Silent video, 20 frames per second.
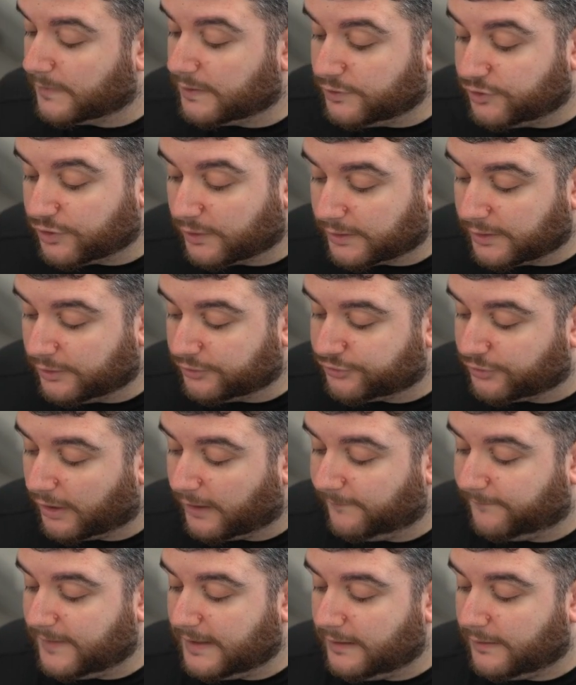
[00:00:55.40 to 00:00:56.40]
During your
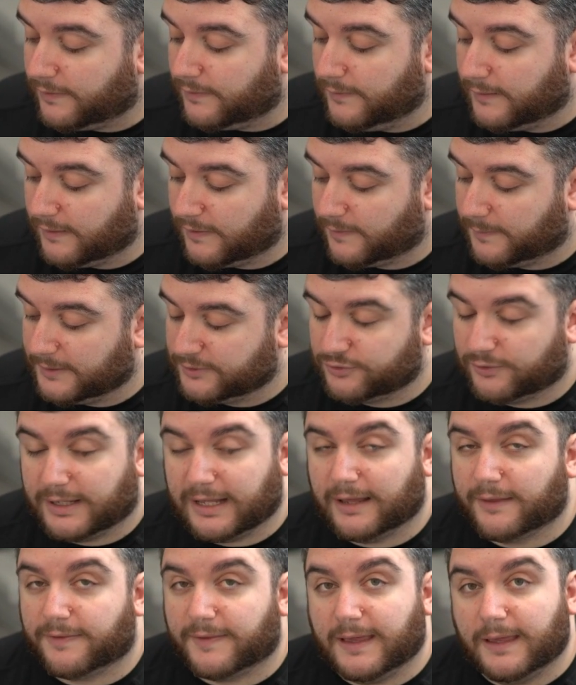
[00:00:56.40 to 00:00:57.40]
draw phase, you can special
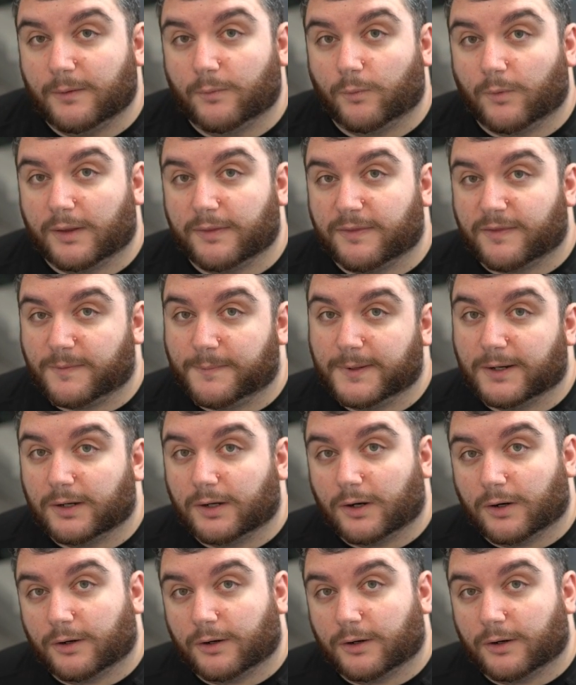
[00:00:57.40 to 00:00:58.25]
cast a 1 Spirit